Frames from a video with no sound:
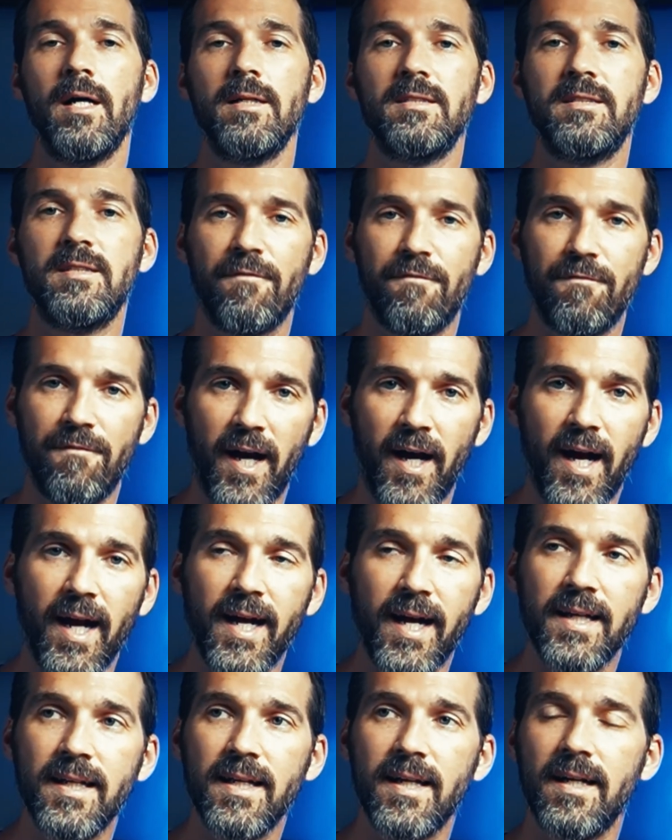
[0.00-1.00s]

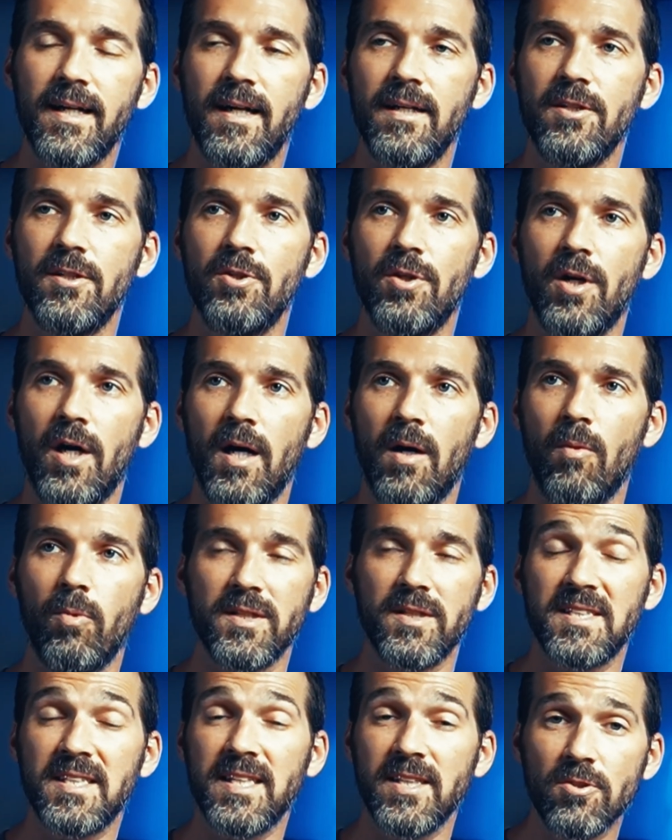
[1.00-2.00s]
define uh,
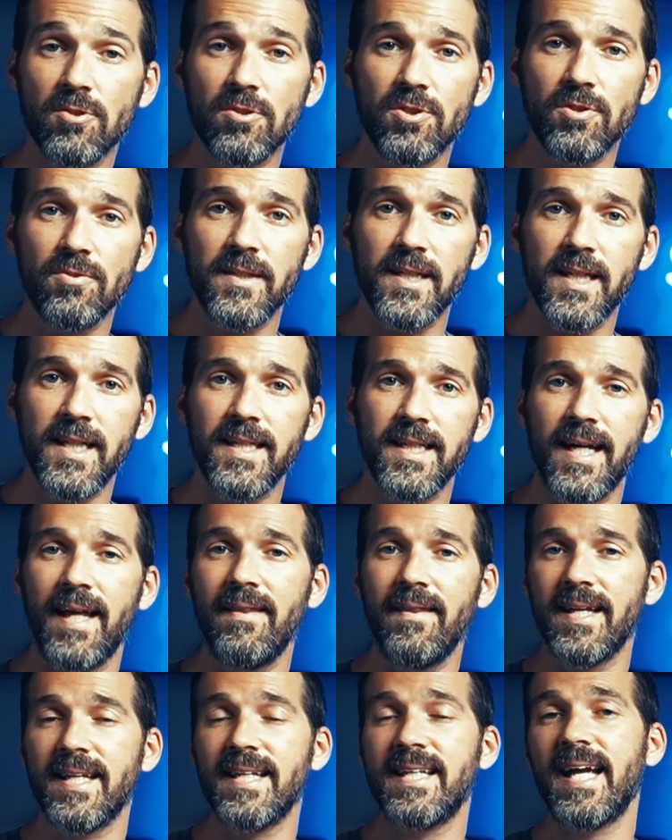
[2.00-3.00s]
what skills you need
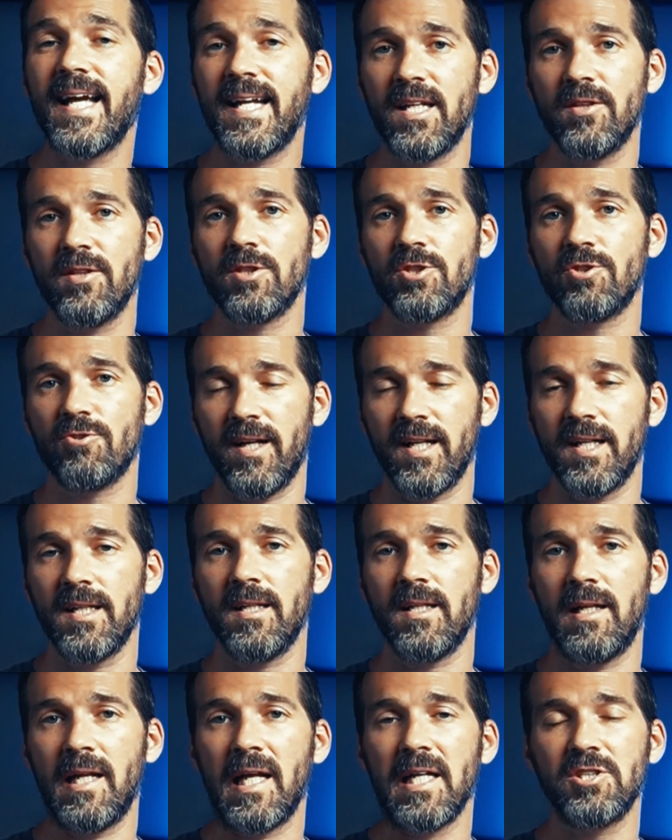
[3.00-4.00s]
and then getting the
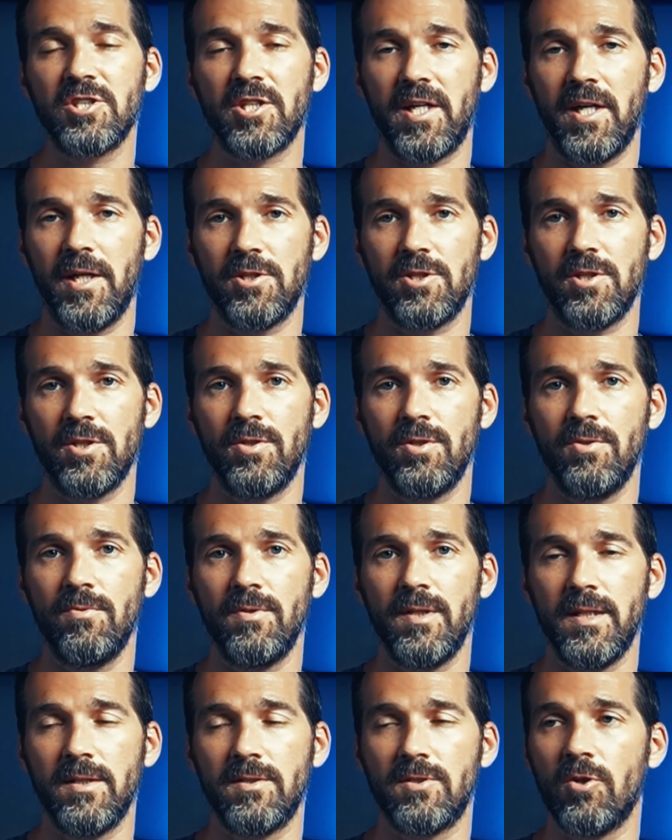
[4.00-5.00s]
training and education you
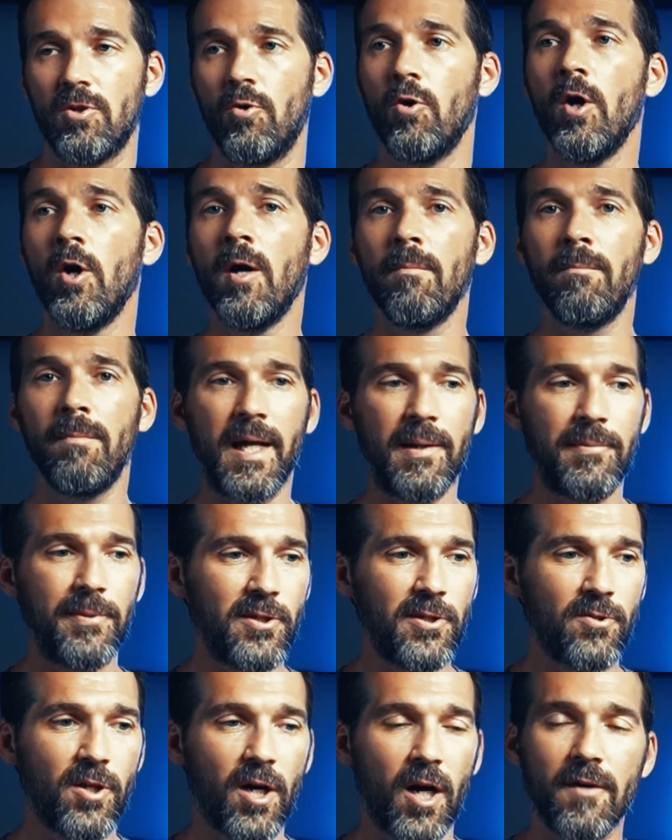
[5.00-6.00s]
need. So maybe
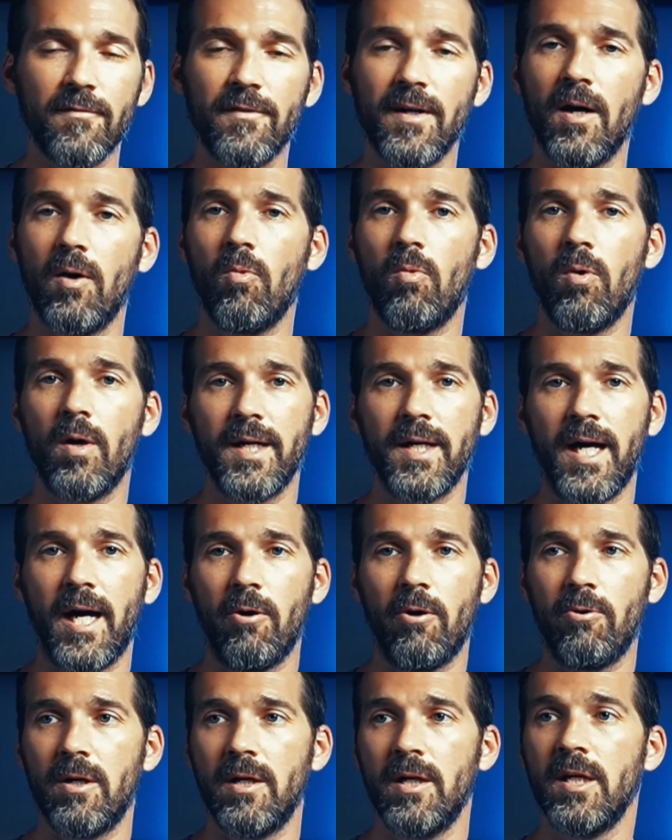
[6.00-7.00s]
you carve out one
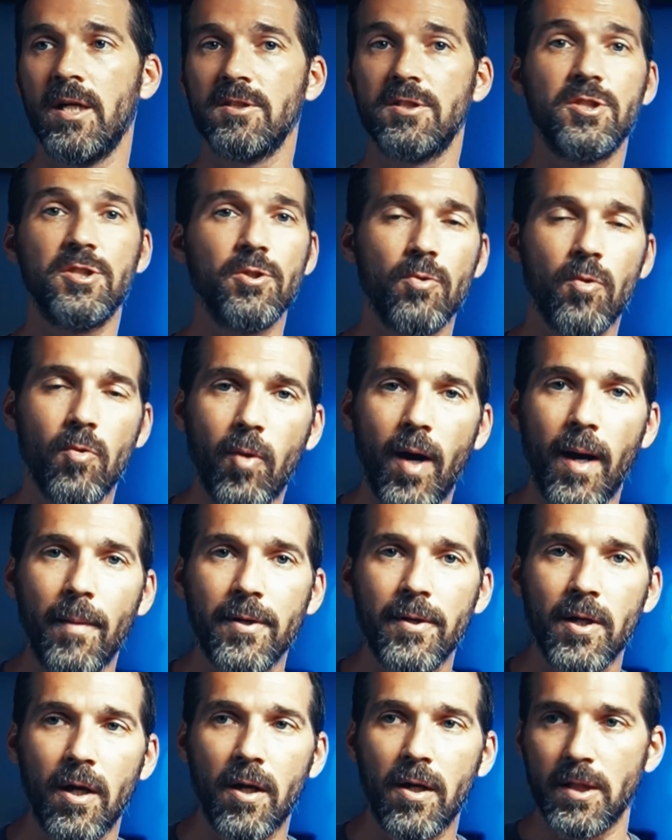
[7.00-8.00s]
hour to do a
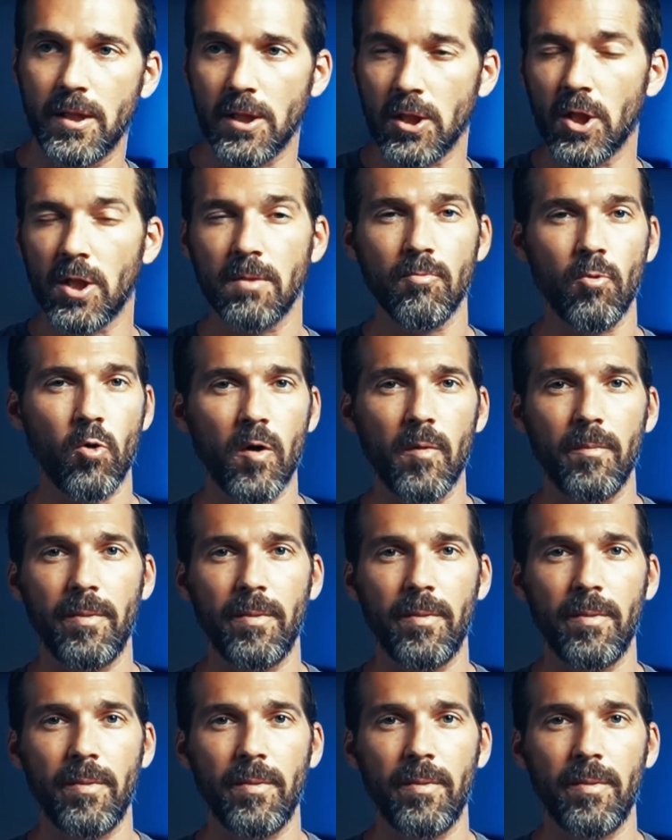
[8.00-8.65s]
webinar and learn more